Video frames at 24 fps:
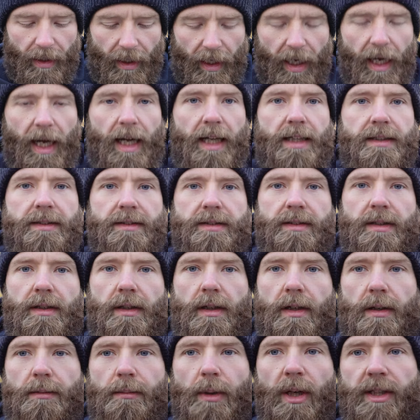And
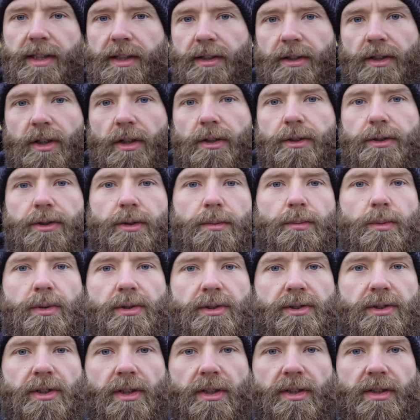my conclusion was
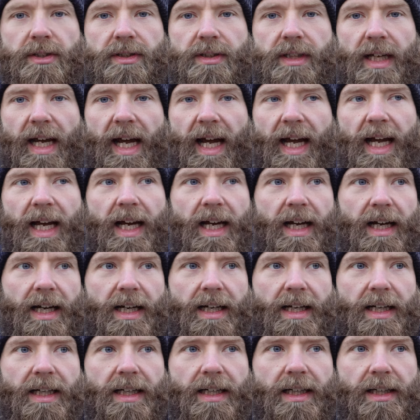just
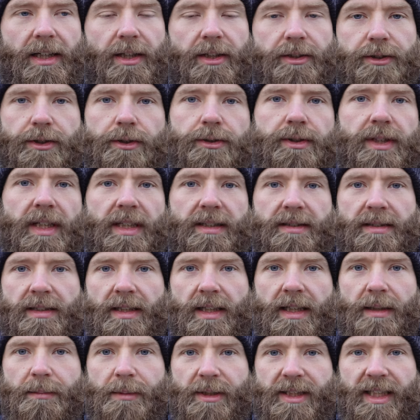use it as an
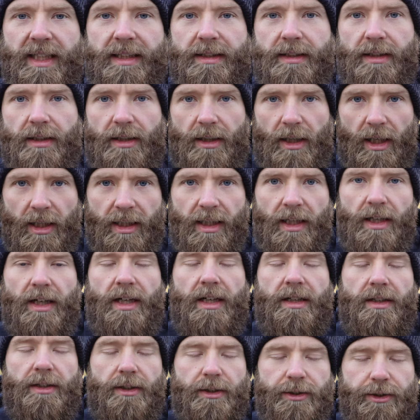eliminate uh,
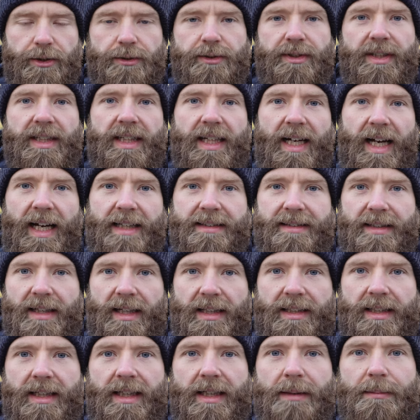use it as
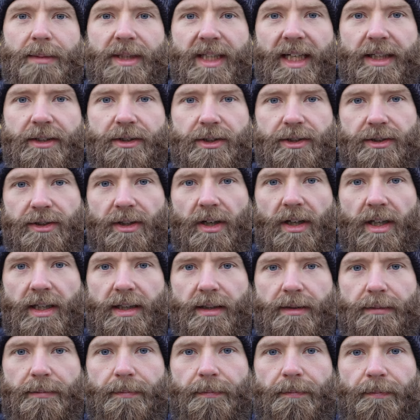an elimination
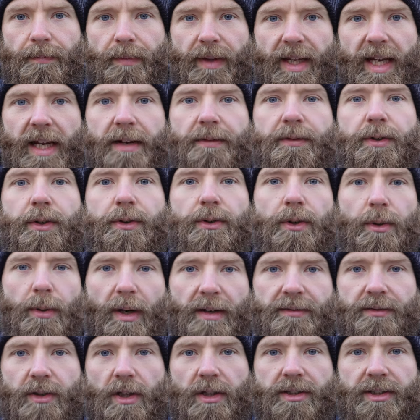diet if you do
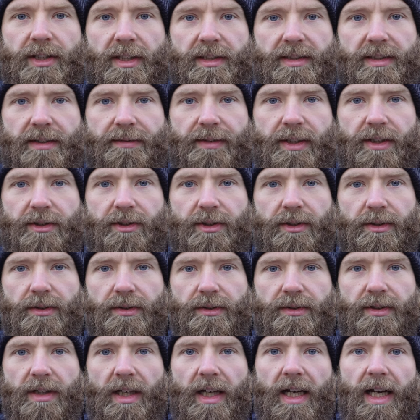have digestive
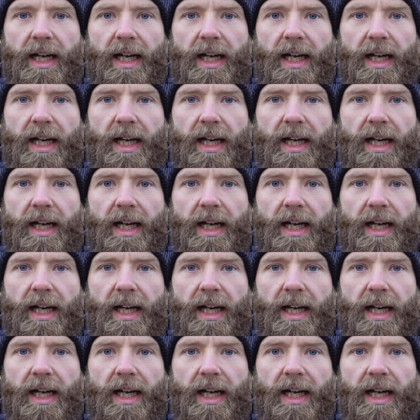issues